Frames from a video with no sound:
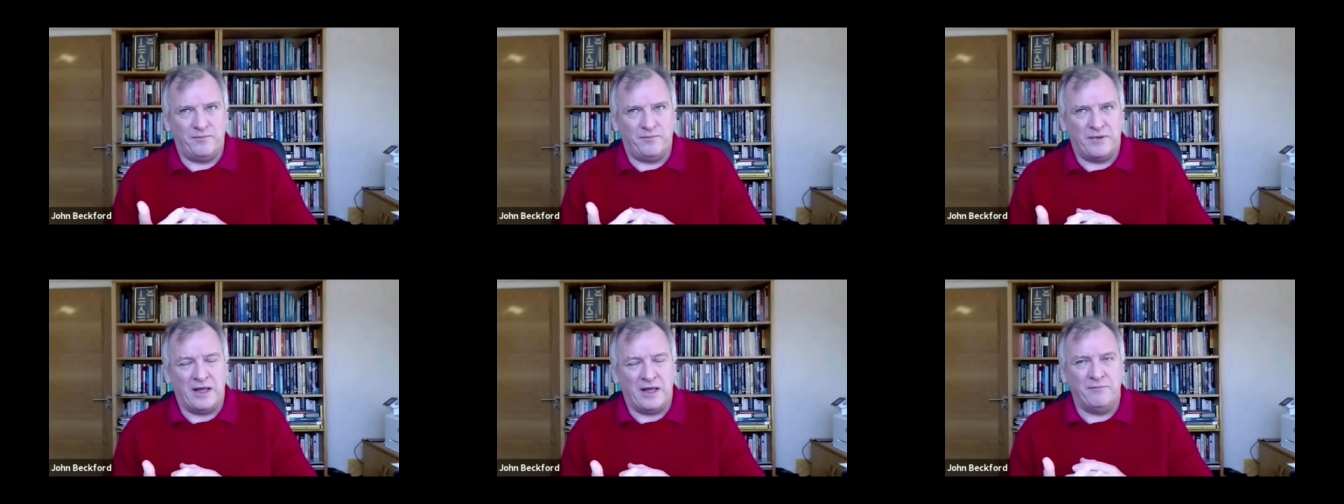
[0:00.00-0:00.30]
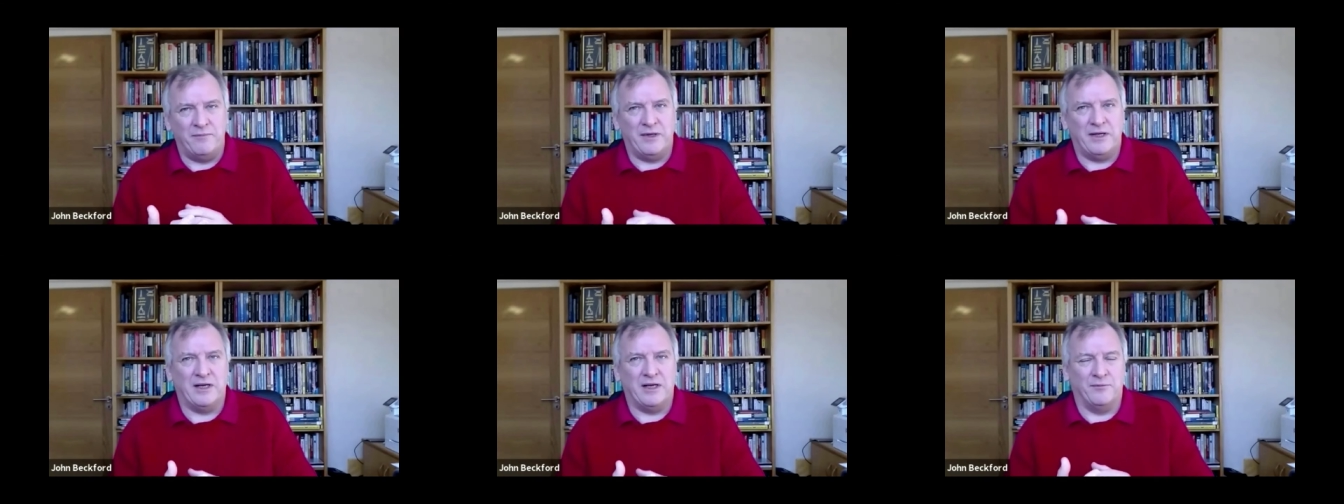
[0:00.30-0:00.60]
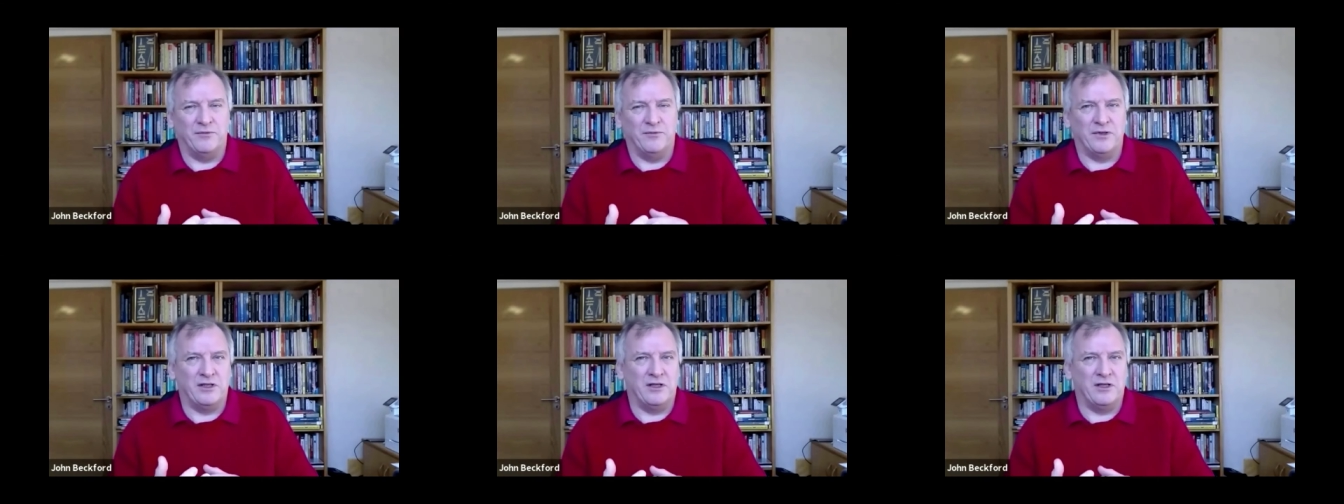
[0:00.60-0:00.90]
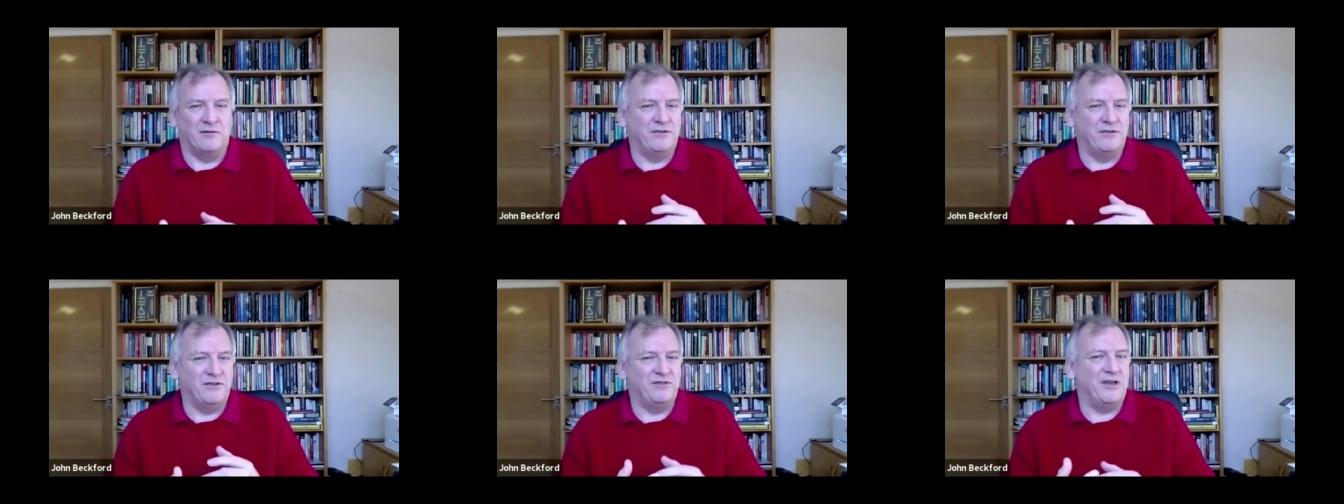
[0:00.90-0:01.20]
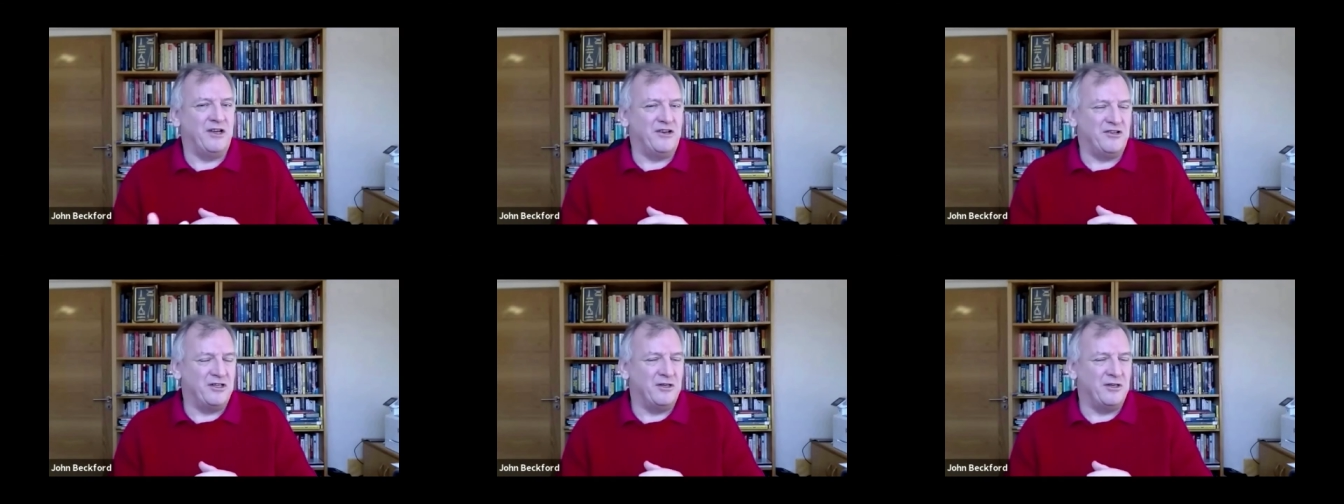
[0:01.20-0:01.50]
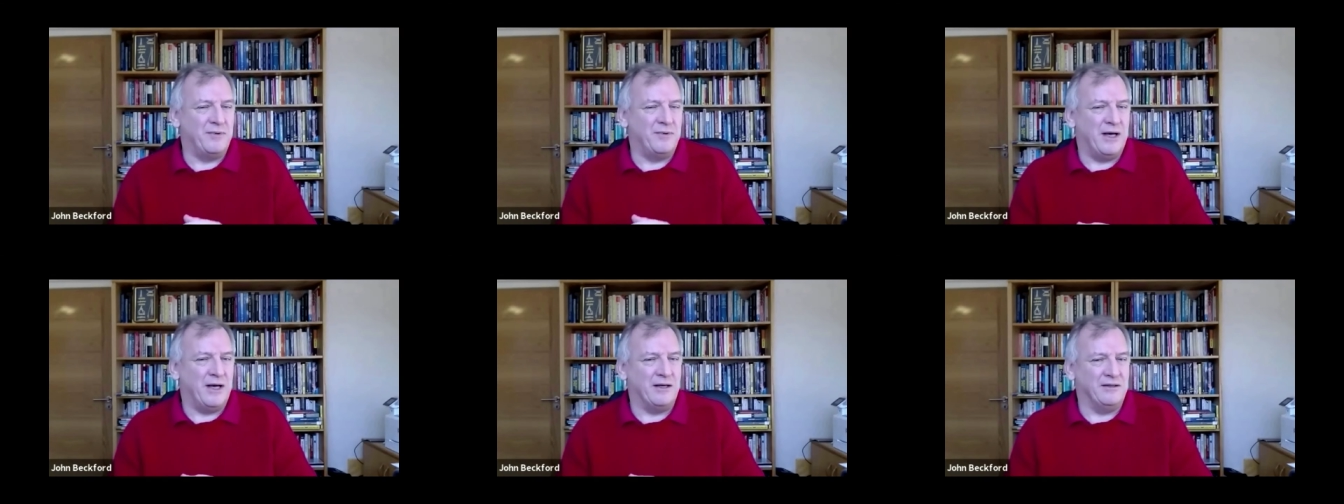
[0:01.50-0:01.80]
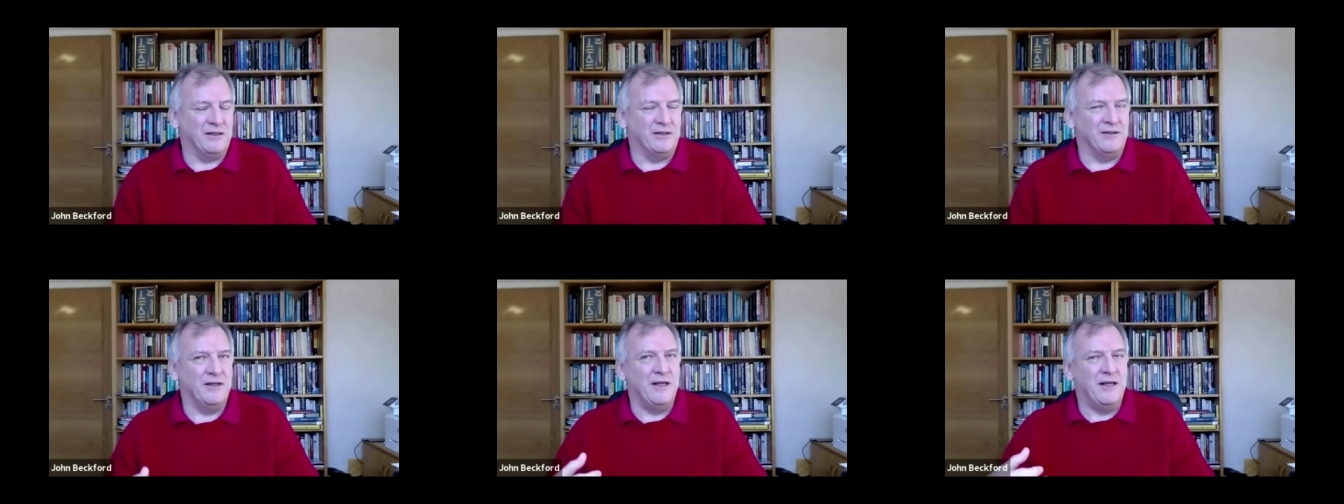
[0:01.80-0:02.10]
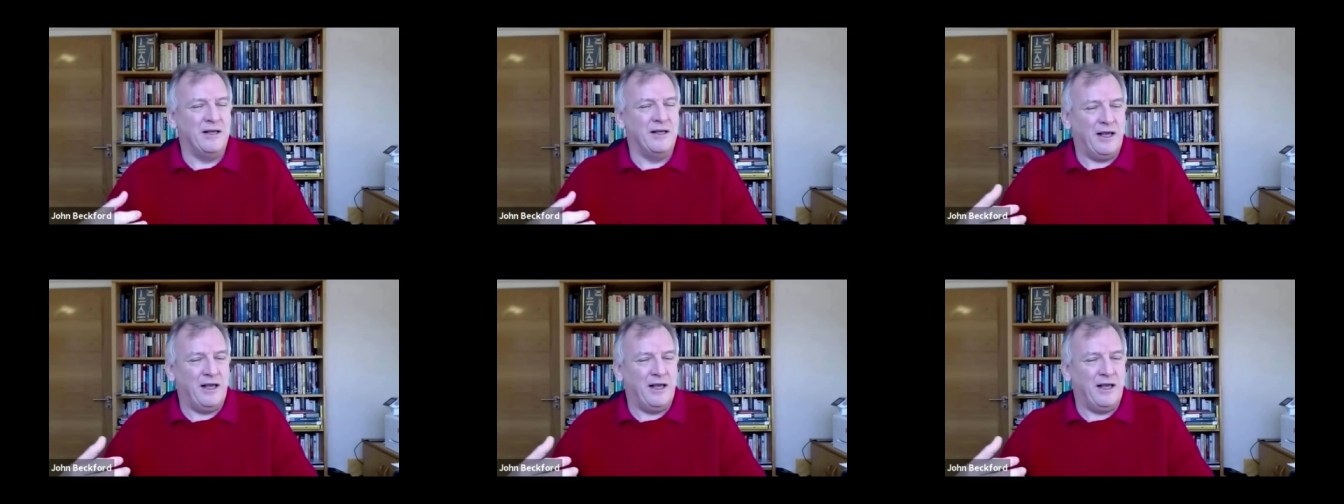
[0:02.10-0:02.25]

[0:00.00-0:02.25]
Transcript: then becomes a conversation about you know,